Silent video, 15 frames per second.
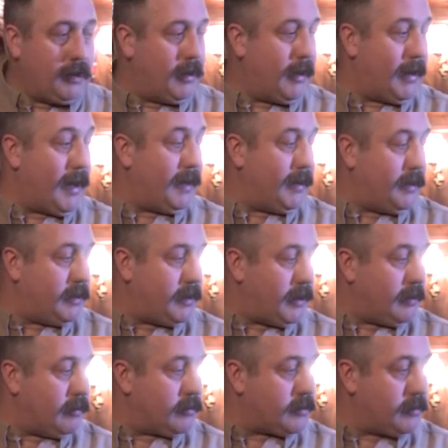LED
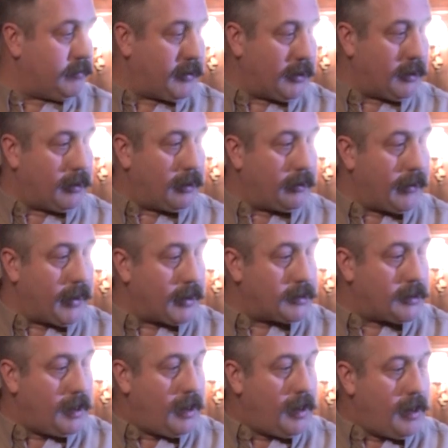or something like that.
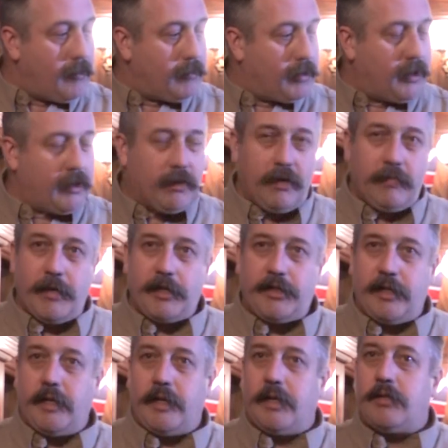But you can
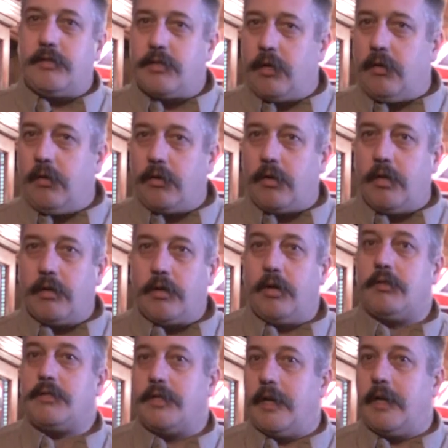imagine in a dark
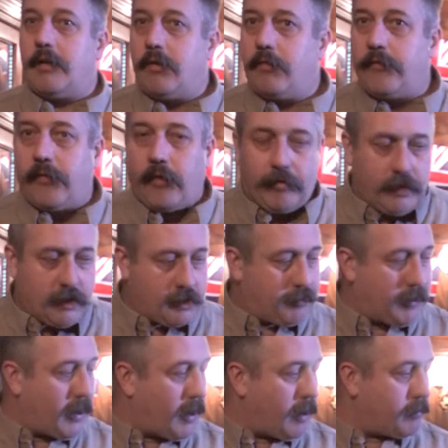continental forest
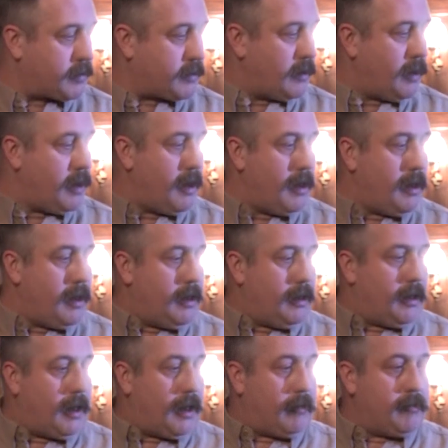perhaps,
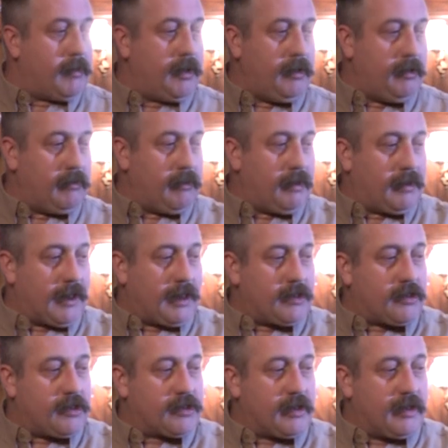
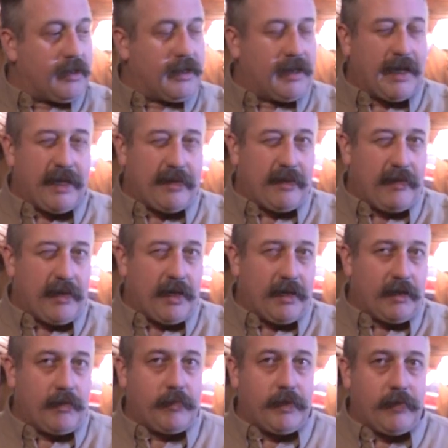that's just going to gather that
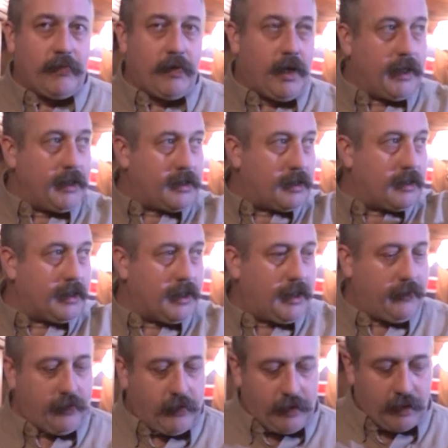little bit of light and
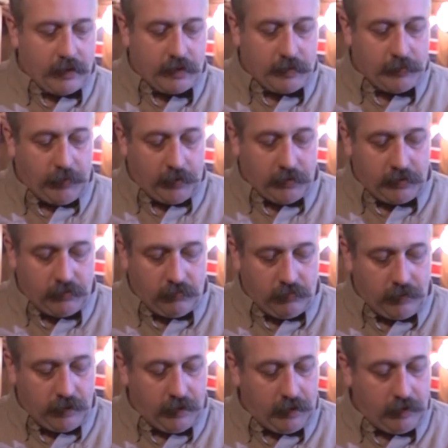give you that spot
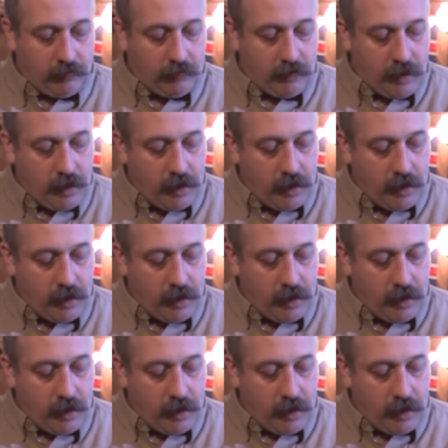when you